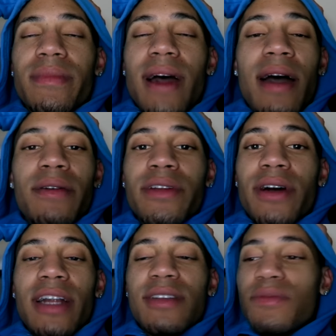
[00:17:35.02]
I don't know,
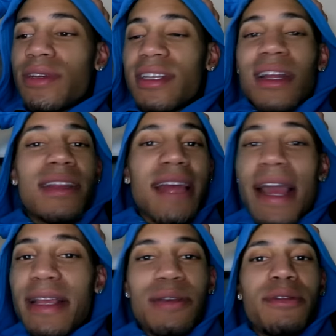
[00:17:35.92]
I just want to say
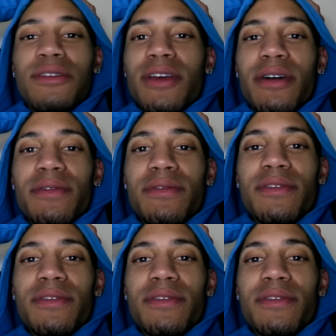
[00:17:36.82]
thank you, you know?